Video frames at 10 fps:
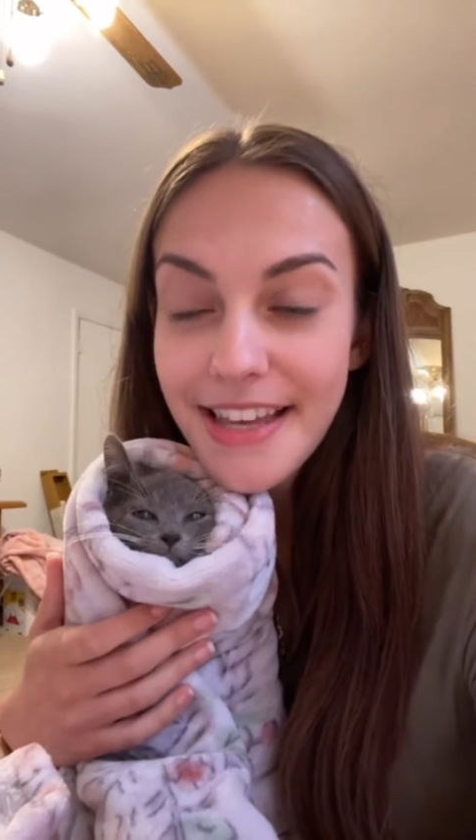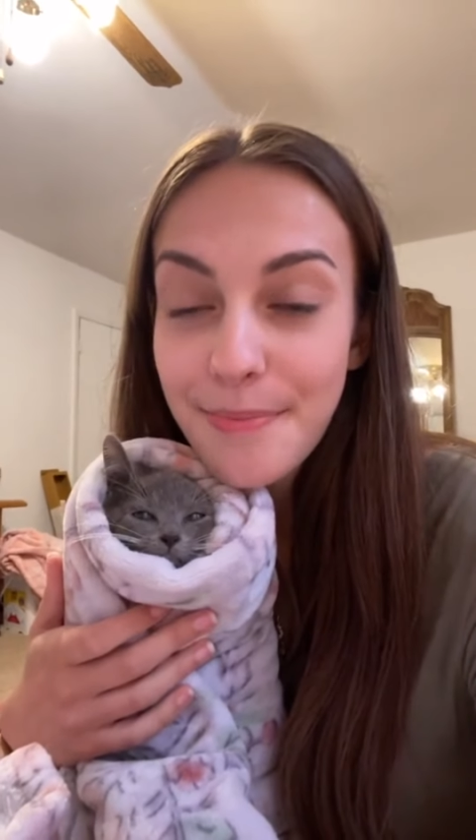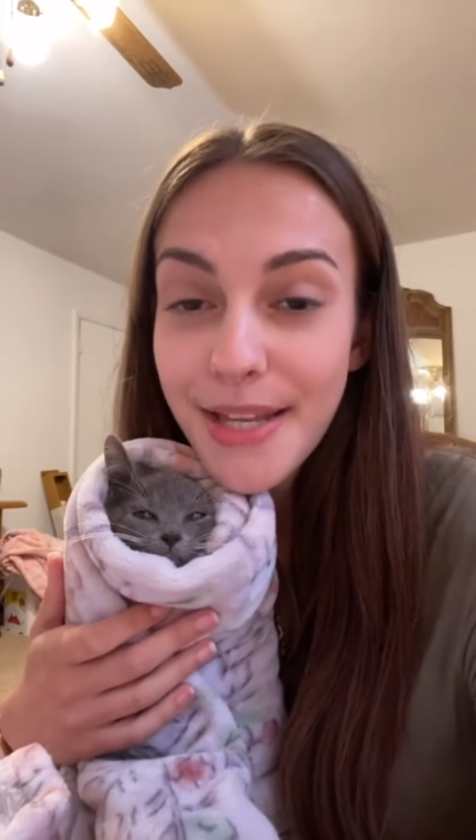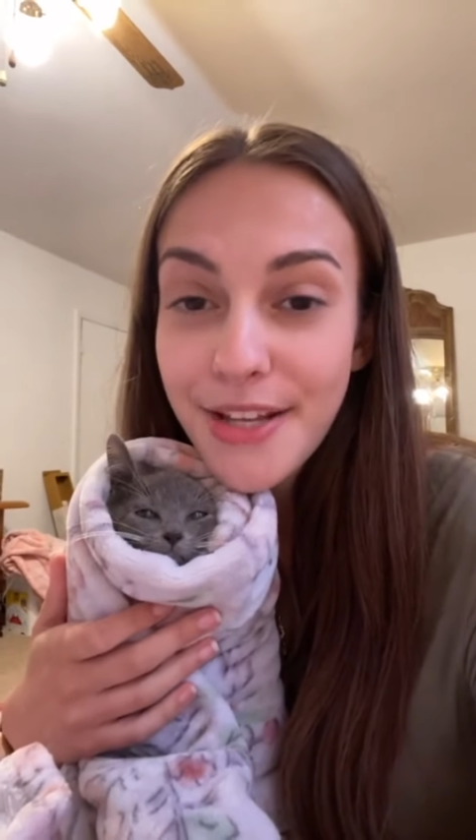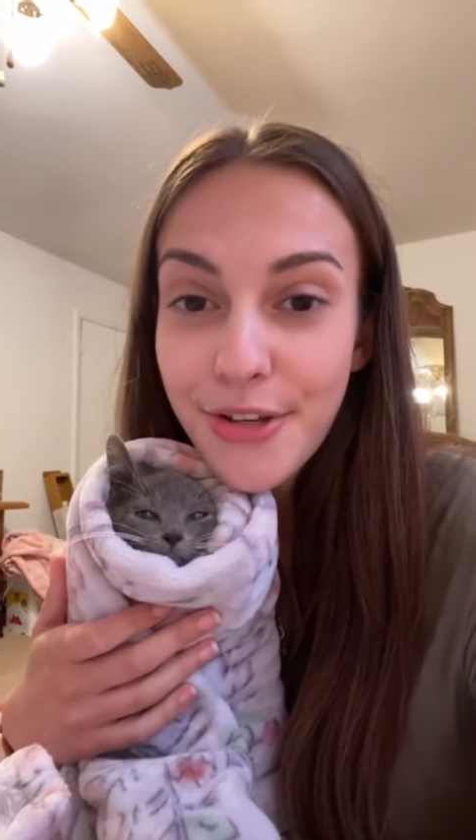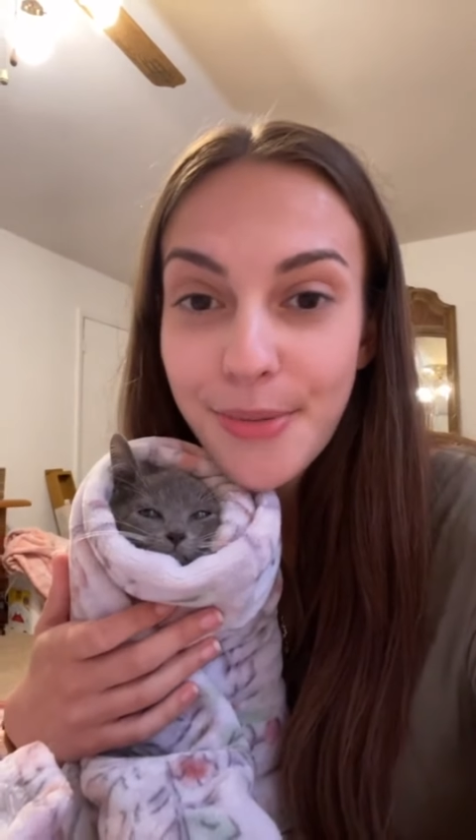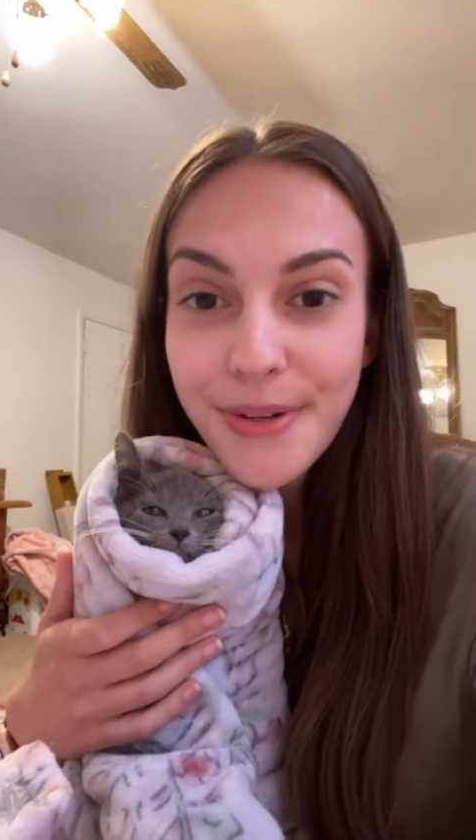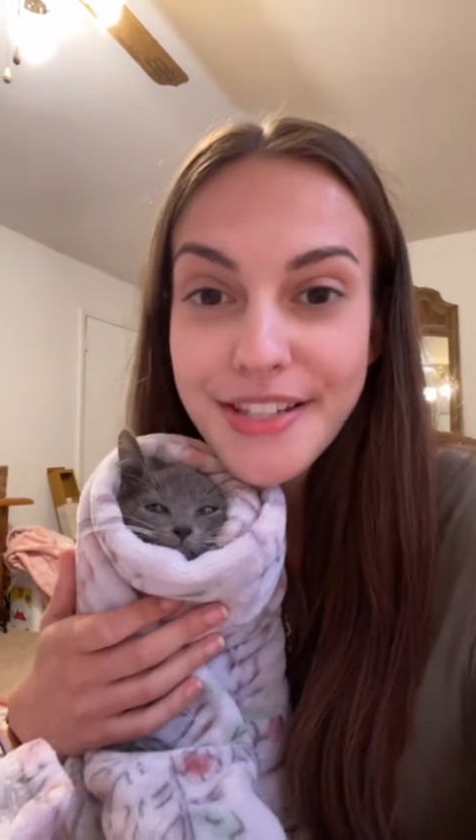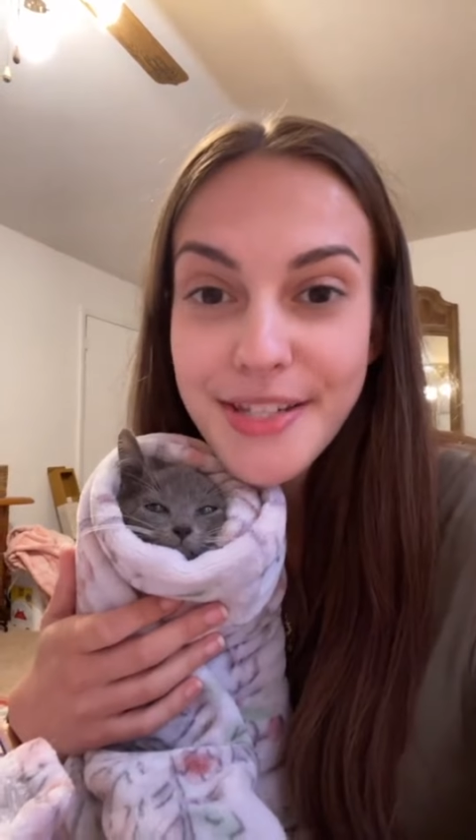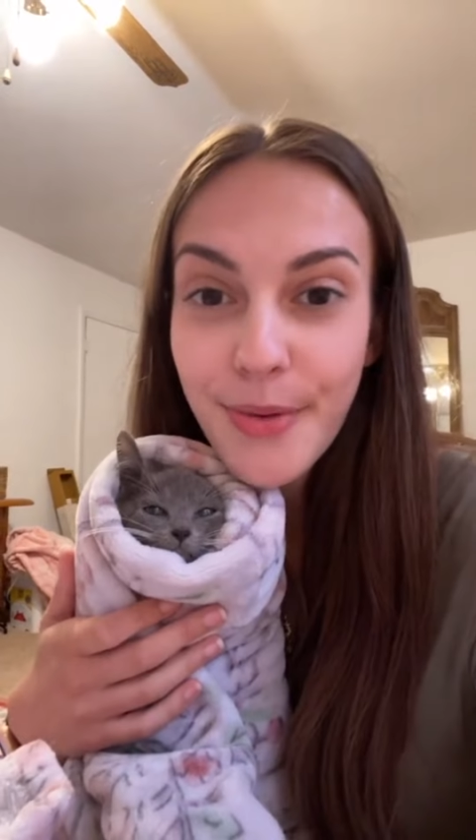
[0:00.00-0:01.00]
and Mini
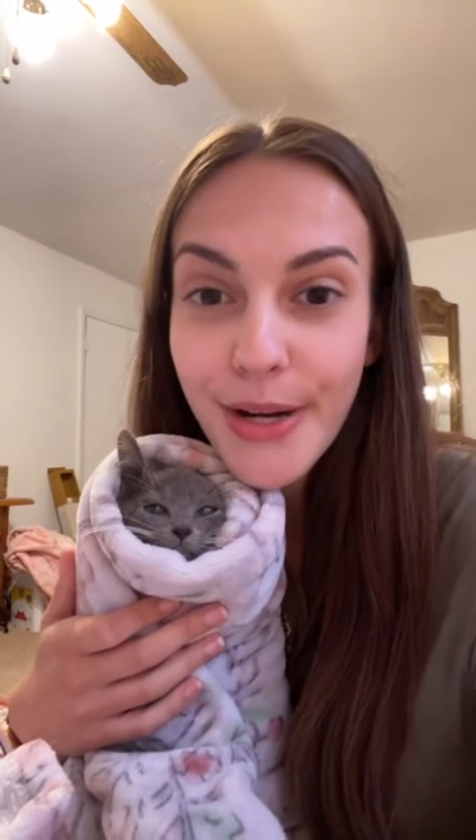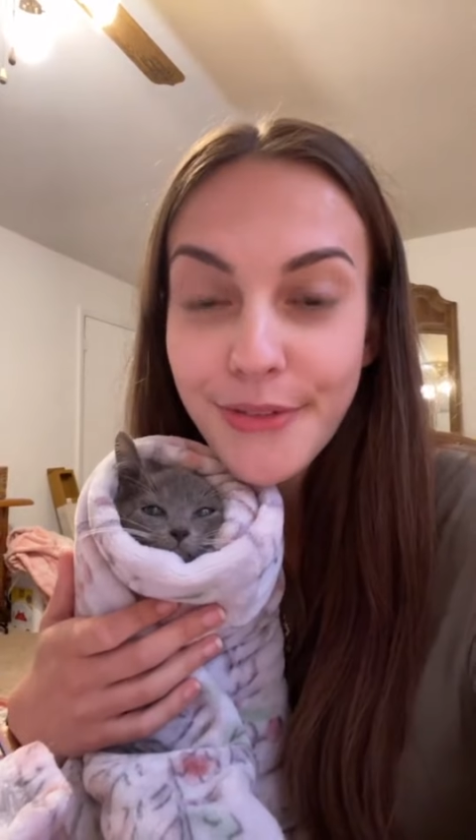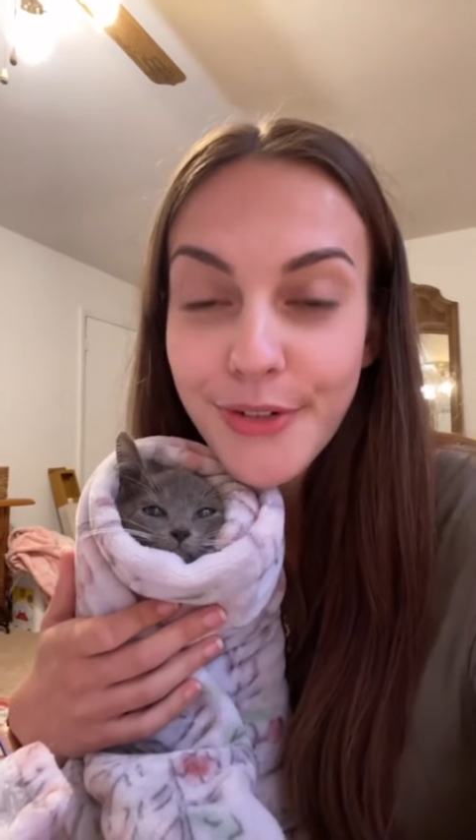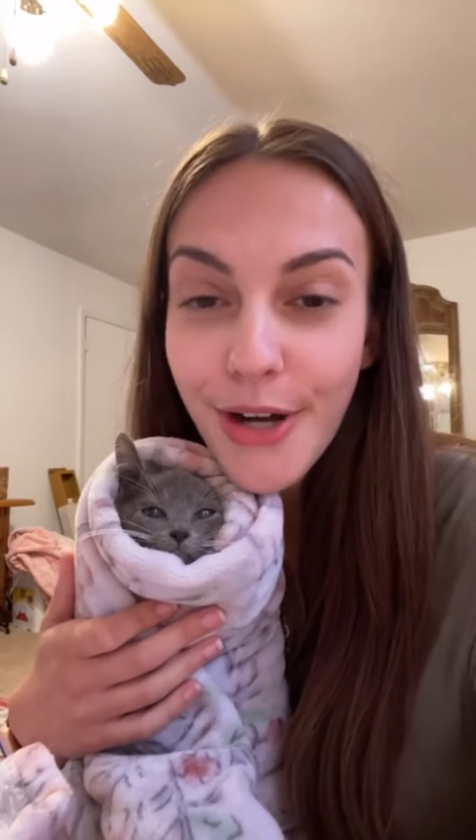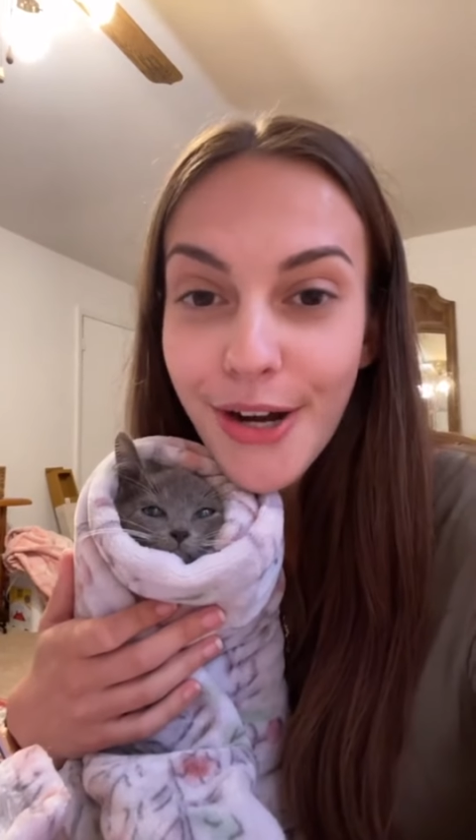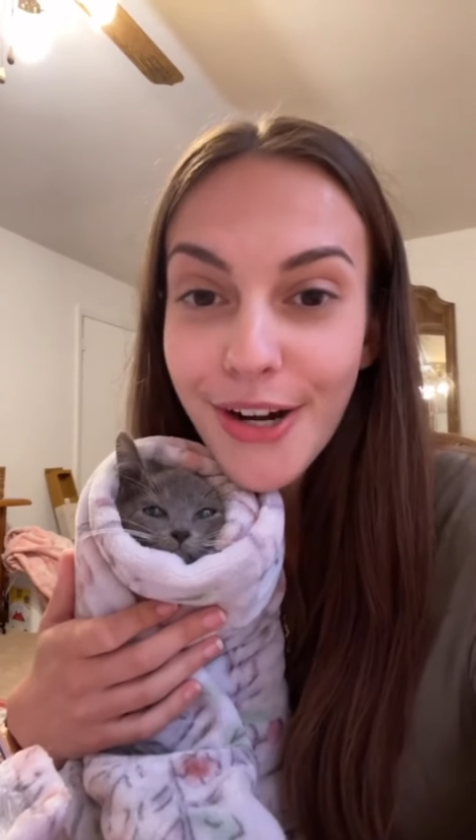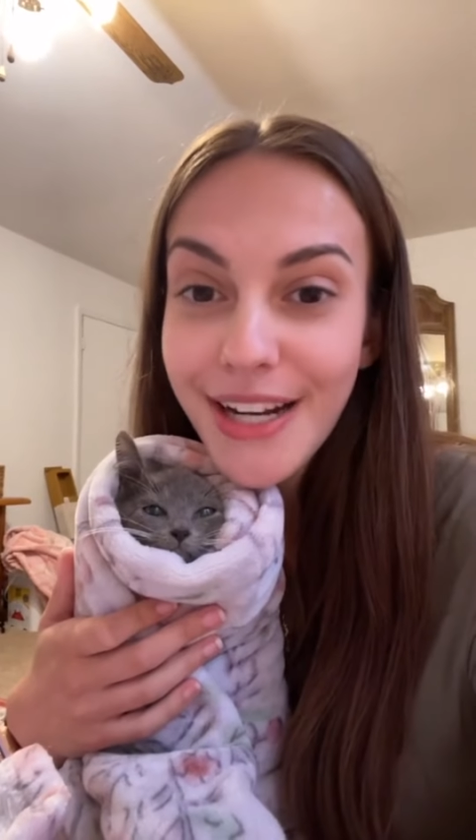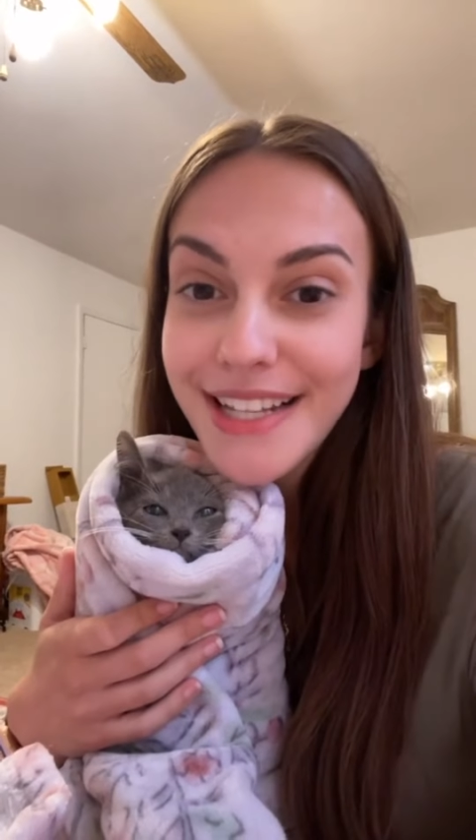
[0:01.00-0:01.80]
Cooper is a brand of car,